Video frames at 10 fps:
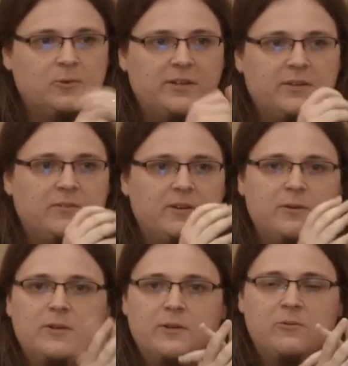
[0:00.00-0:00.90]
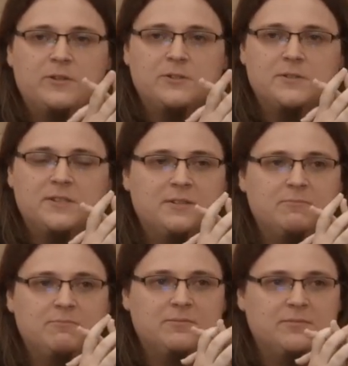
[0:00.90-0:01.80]
Right, if there are no other questions,
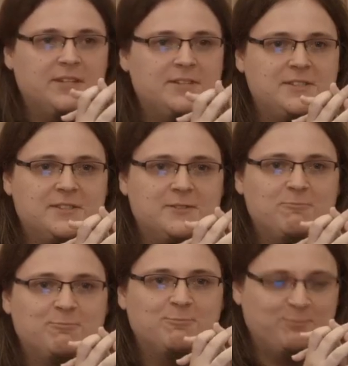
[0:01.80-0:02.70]
then that's it.